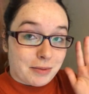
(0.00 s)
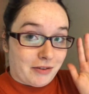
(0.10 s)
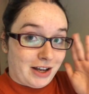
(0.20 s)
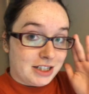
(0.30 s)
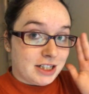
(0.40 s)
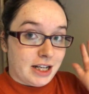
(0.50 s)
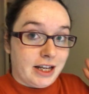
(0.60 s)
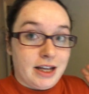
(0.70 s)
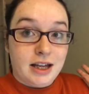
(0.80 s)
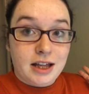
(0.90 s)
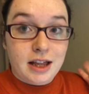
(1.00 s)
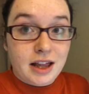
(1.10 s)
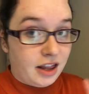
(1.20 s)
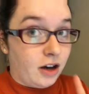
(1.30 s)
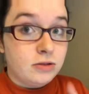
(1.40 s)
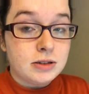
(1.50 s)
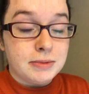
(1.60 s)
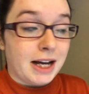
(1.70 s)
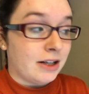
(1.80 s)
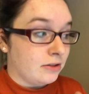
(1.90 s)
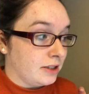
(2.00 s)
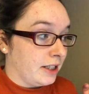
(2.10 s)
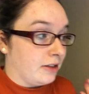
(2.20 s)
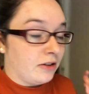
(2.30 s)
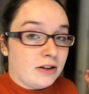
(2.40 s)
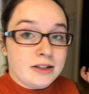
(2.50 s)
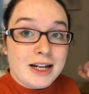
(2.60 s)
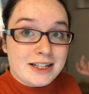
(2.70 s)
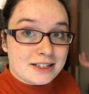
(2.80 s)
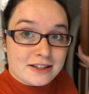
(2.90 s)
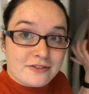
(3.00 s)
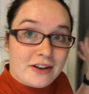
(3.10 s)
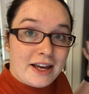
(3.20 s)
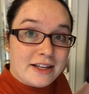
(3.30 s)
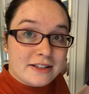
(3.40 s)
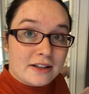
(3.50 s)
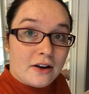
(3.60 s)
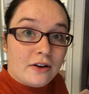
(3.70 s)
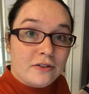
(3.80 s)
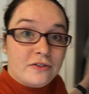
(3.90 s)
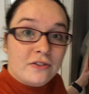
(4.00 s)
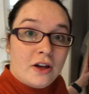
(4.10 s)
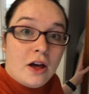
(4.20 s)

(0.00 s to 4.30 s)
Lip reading: I've actually, ultimate adulting, gotten into the phase of